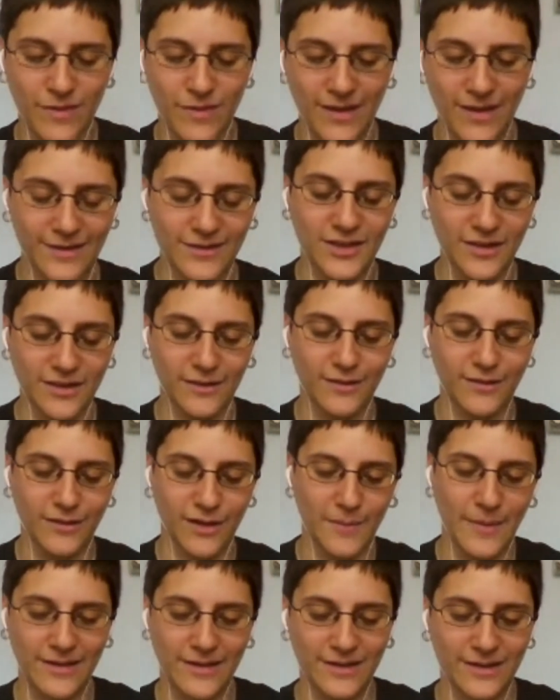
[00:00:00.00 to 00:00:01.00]
she has a dog,
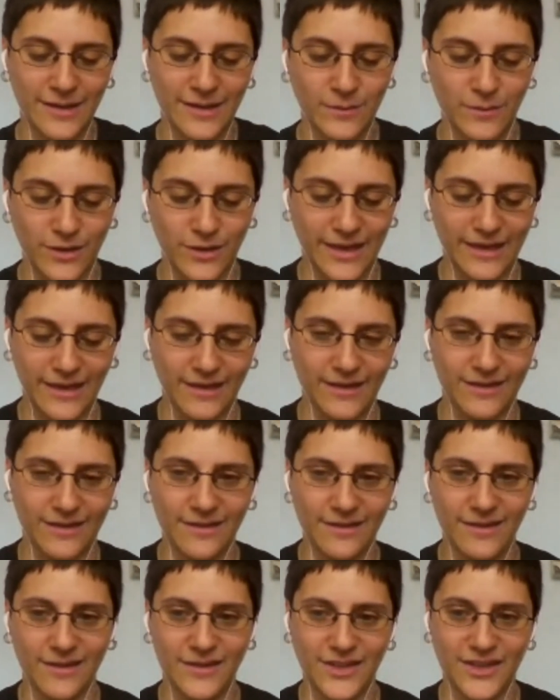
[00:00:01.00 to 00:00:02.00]
so I met her like walking
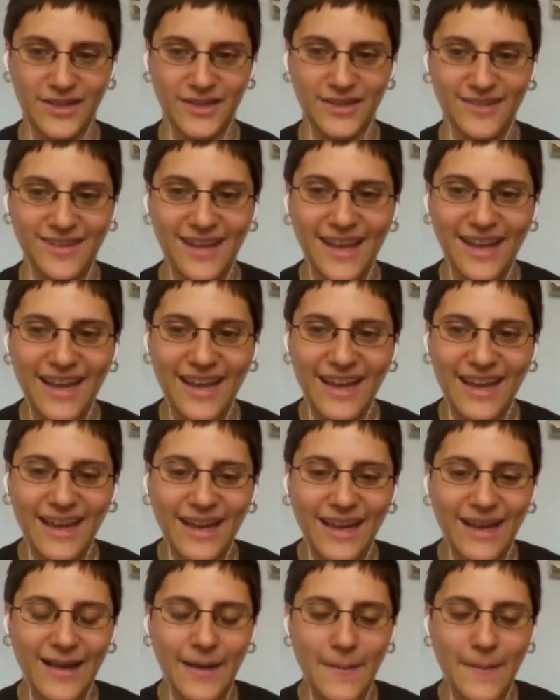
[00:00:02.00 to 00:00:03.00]
our dogs,
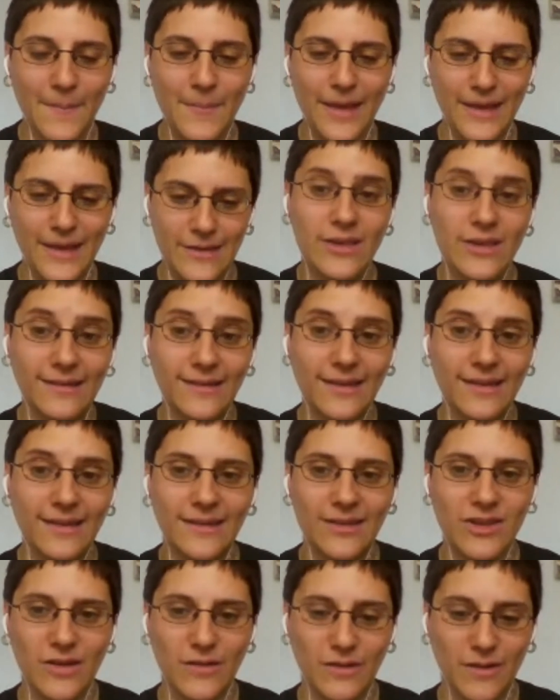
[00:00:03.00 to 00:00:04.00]
um, and she said
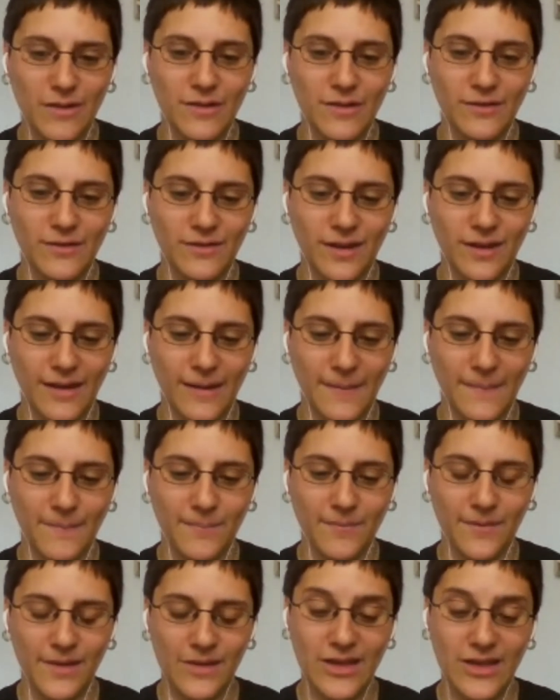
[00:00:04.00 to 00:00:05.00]
that she grows
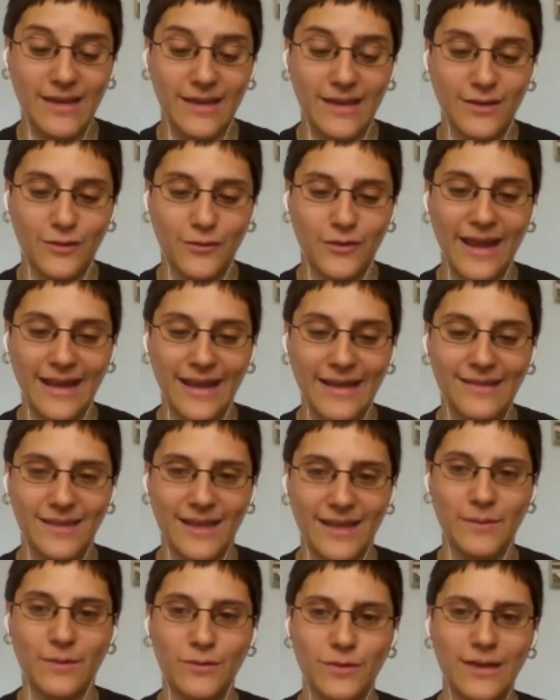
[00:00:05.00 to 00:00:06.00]
um, chickens for eggs,
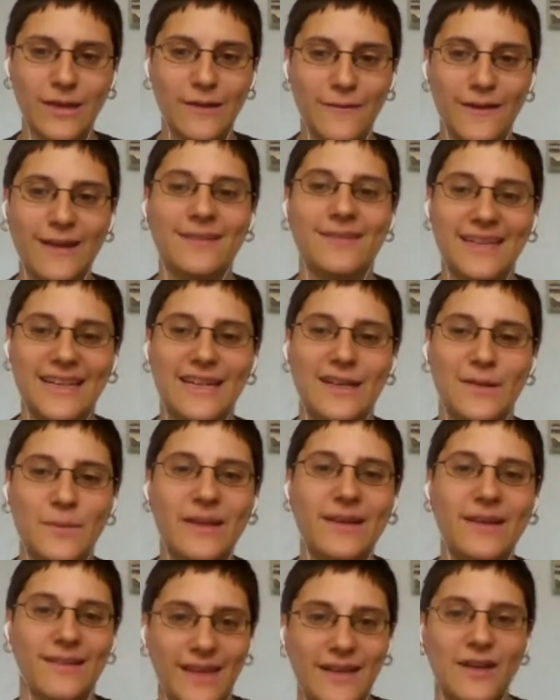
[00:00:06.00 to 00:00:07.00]
and I was really fascinated
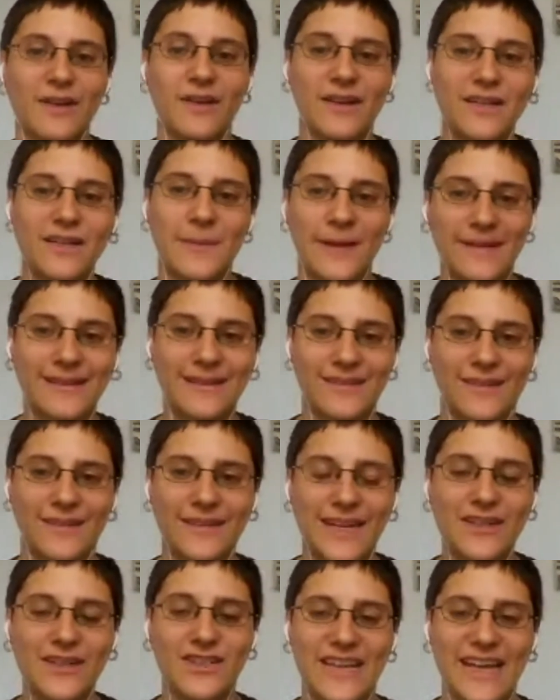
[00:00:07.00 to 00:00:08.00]
because I'd heard about this
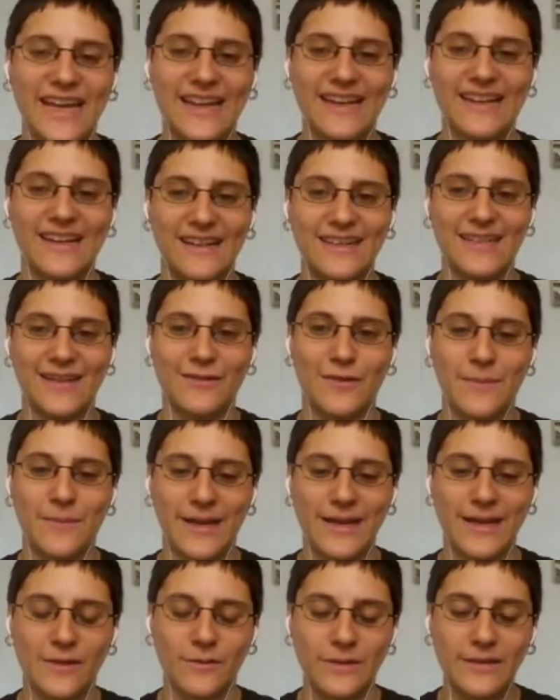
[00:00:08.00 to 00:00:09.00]
on the internet and I'd never
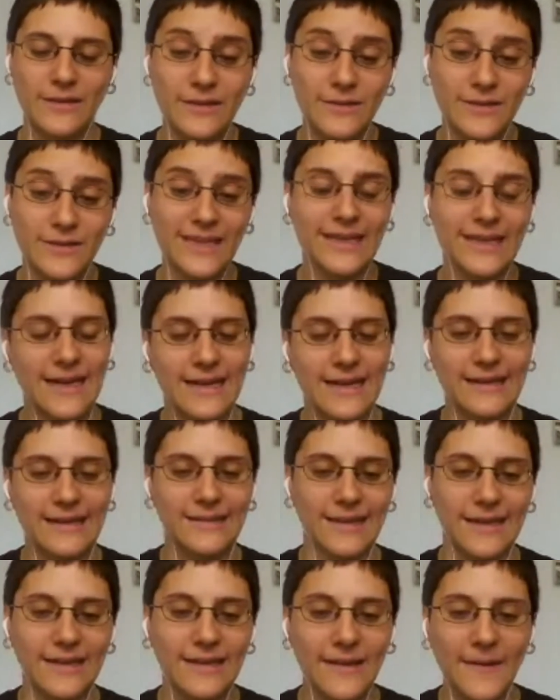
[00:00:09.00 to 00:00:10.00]
met anyone who did it, and I
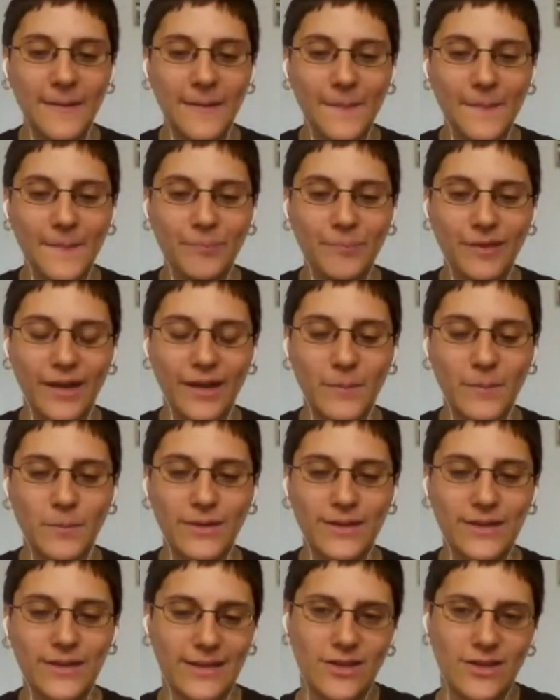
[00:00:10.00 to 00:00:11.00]
said, um,
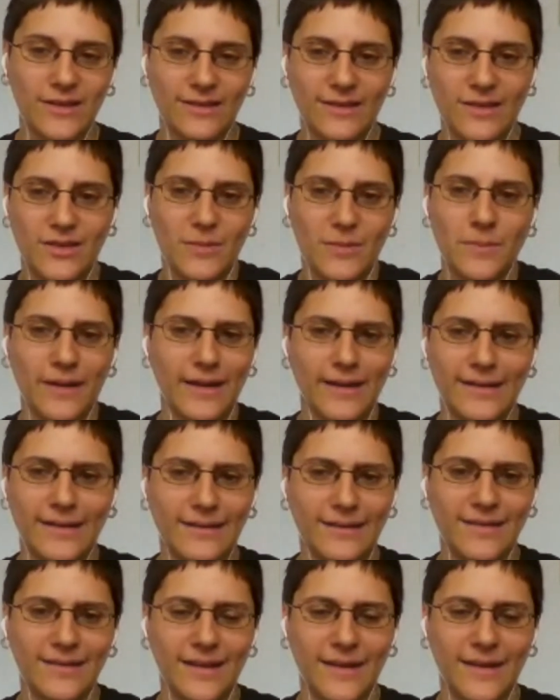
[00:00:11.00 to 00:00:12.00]
what like she she
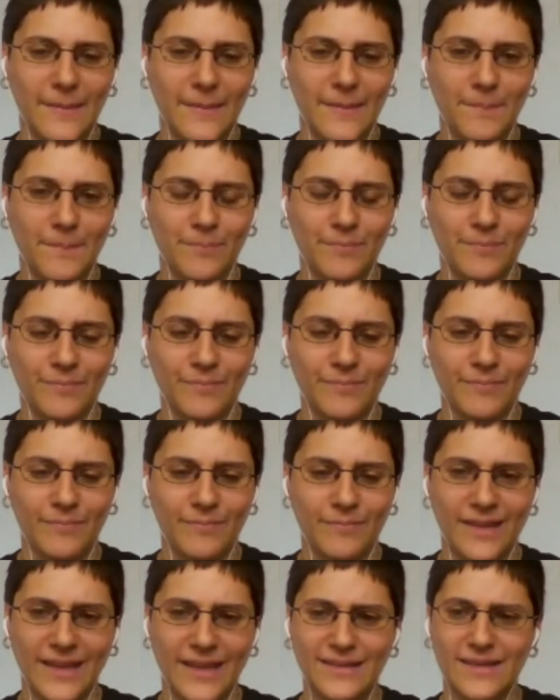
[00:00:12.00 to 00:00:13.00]
buys
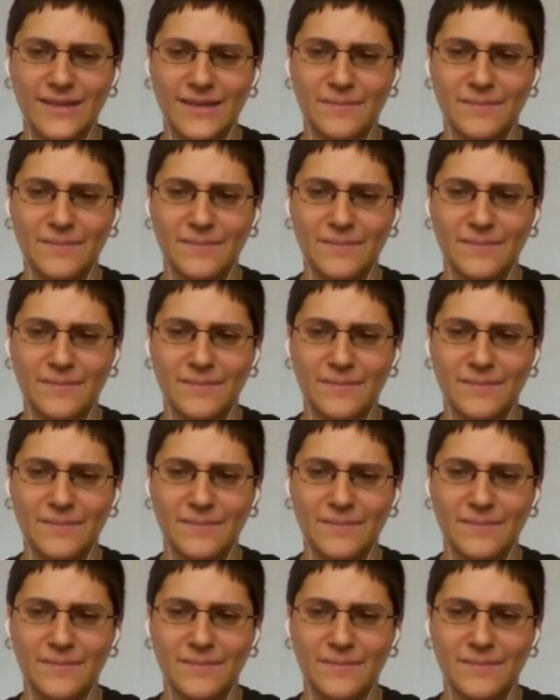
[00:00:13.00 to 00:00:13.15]
like